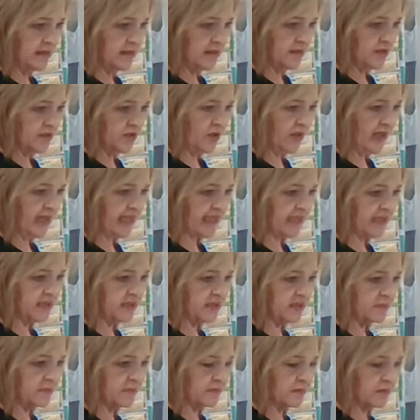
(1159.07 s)
So I
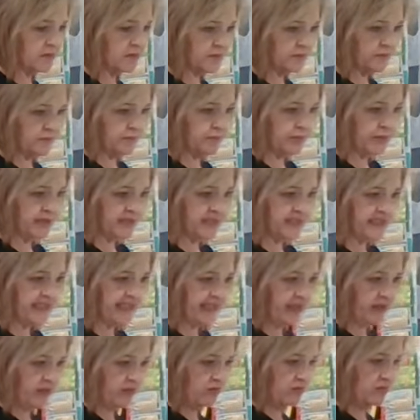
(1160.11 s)
can put
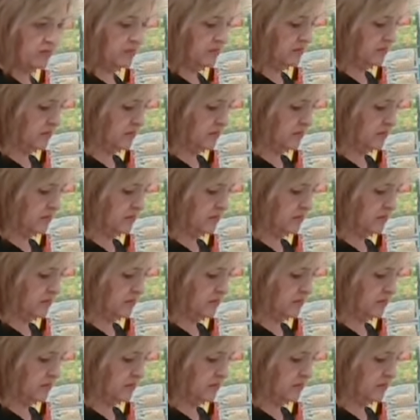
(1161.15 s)
down